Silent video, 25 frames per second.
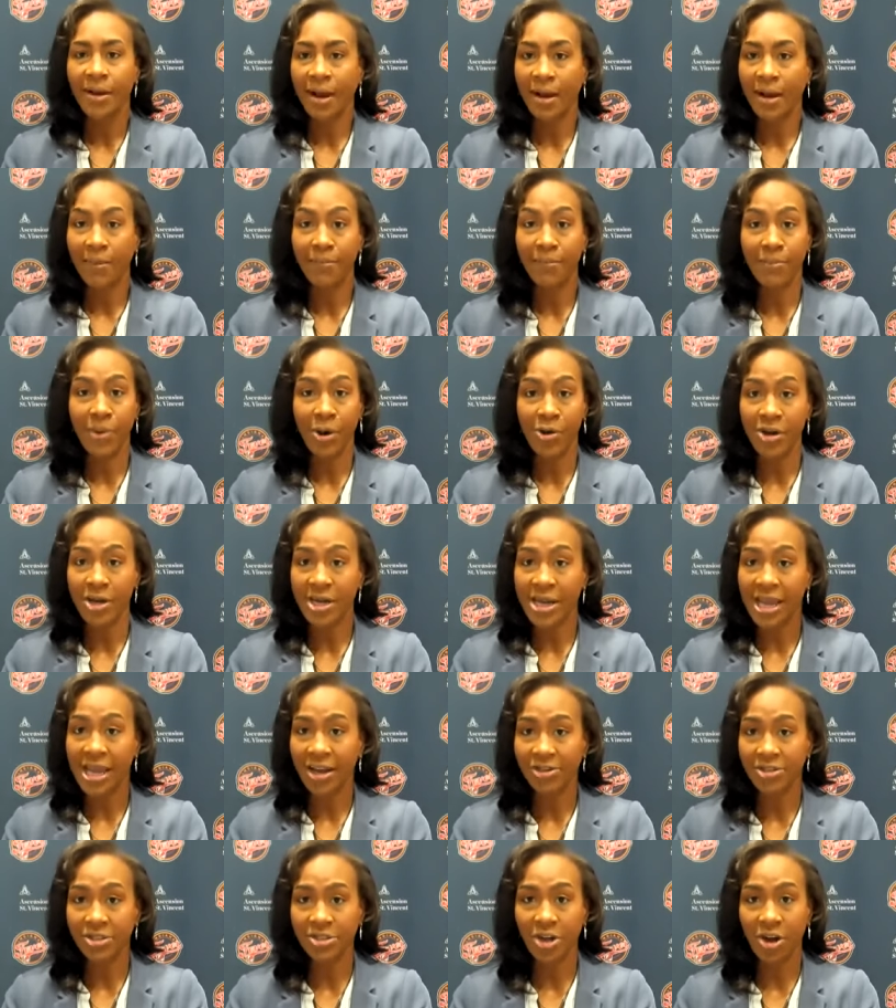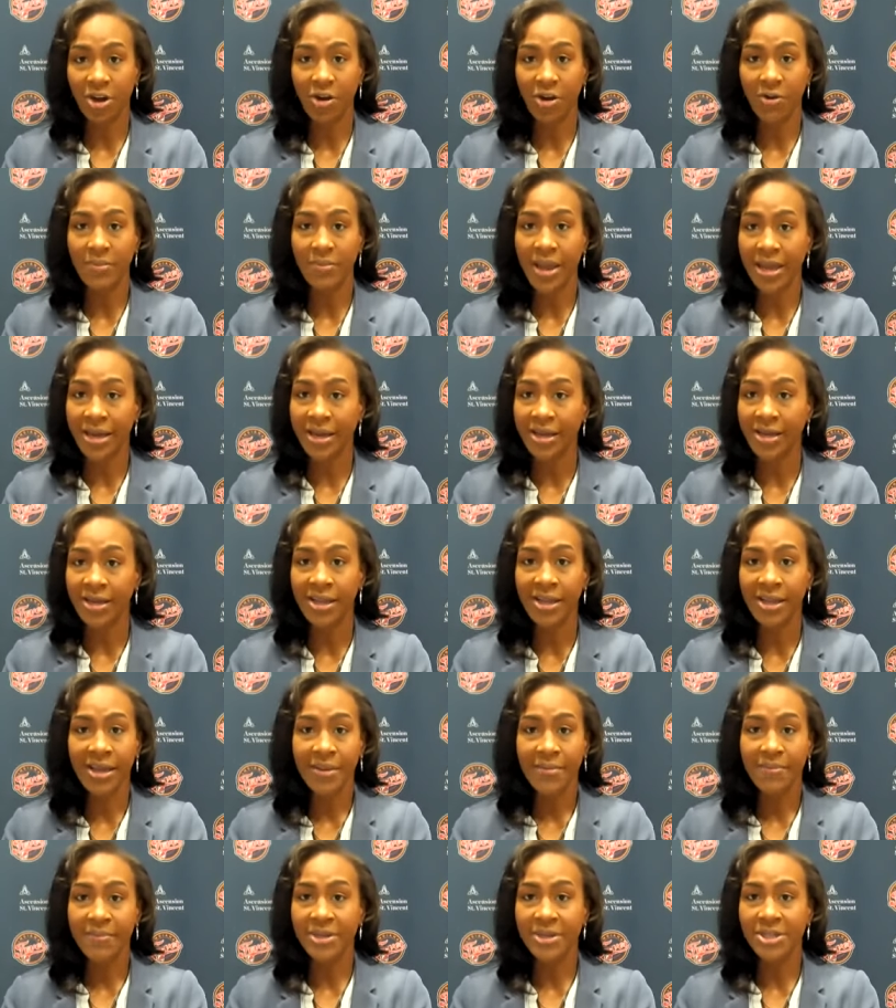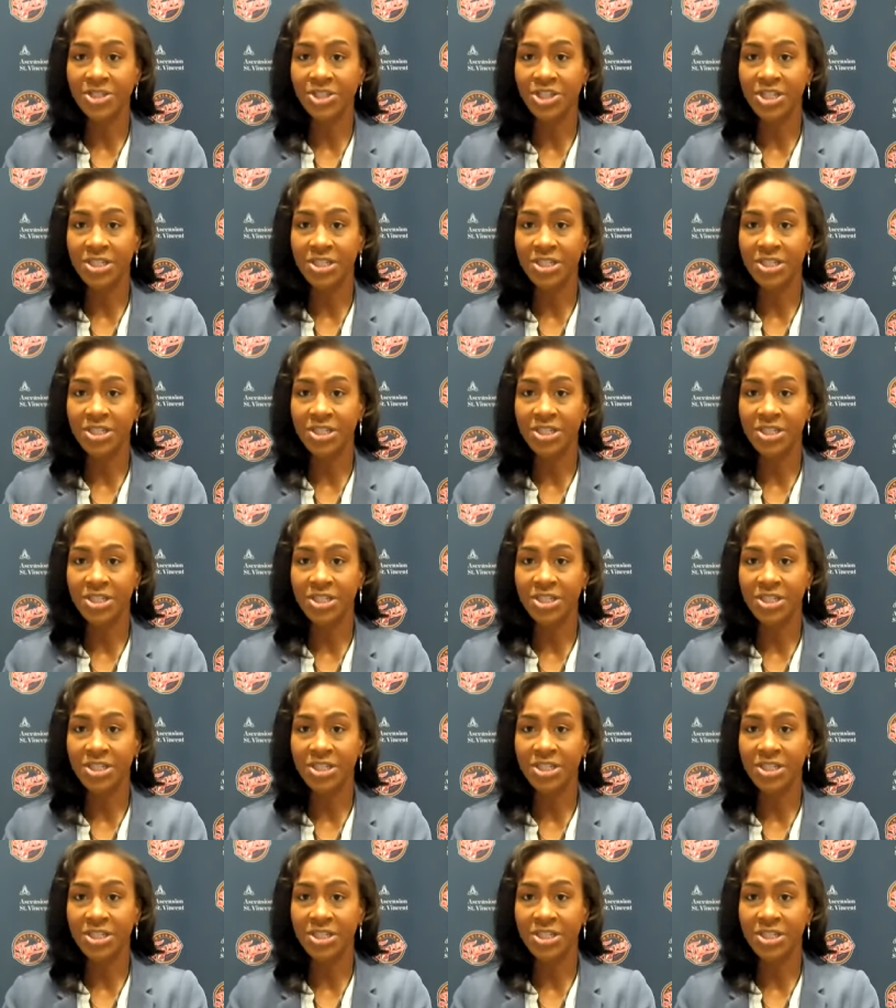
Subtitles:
Bernadette Hattara-Betty, I mean,